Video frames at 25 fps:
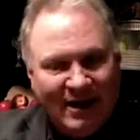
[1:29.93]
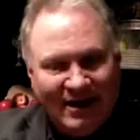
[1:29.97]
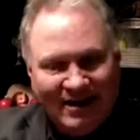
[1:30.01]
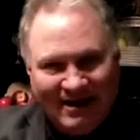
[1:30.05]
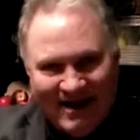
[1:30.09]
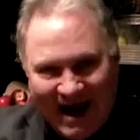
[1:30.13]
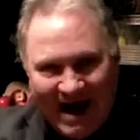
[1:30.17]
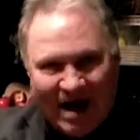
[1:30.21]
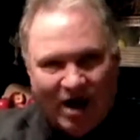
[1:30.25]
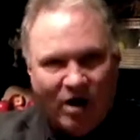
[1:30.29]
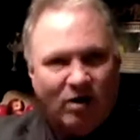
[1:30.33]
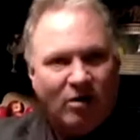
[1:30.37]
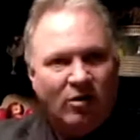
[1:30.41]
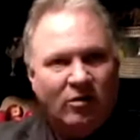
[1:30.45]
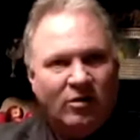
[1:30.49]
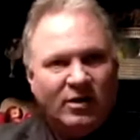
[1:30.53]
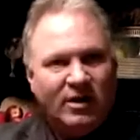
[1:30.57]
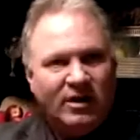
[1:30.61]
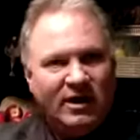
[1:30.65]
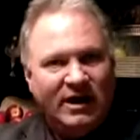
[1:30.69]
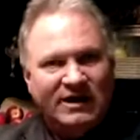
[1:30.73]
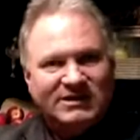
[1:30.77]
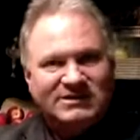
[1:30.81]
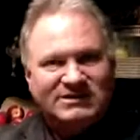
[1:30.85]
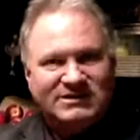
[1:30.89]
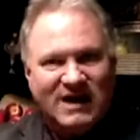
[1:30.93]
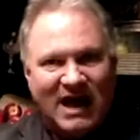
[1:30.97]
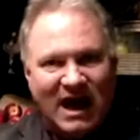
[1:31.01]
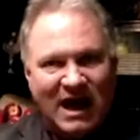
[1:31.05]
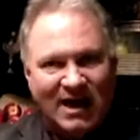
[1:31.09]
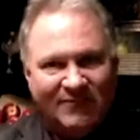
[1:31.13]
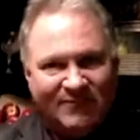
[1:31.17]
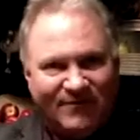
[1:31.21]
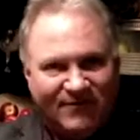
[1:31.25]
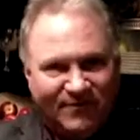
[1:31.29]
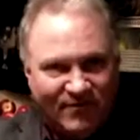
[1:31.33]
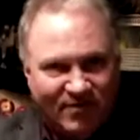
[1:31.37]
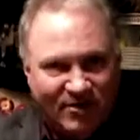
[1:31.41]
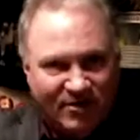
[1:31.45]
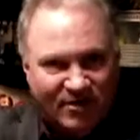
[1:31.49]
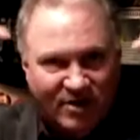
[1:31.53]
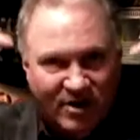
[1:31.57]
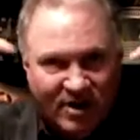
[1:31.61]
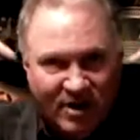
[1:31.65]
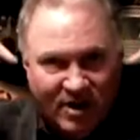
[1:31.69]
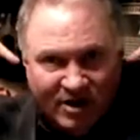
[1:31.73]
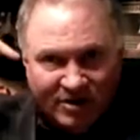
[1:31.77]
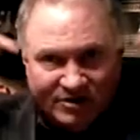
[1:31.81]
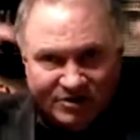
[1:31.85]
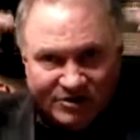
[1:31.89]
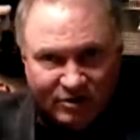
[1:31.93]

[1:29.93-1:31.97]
And now it's time to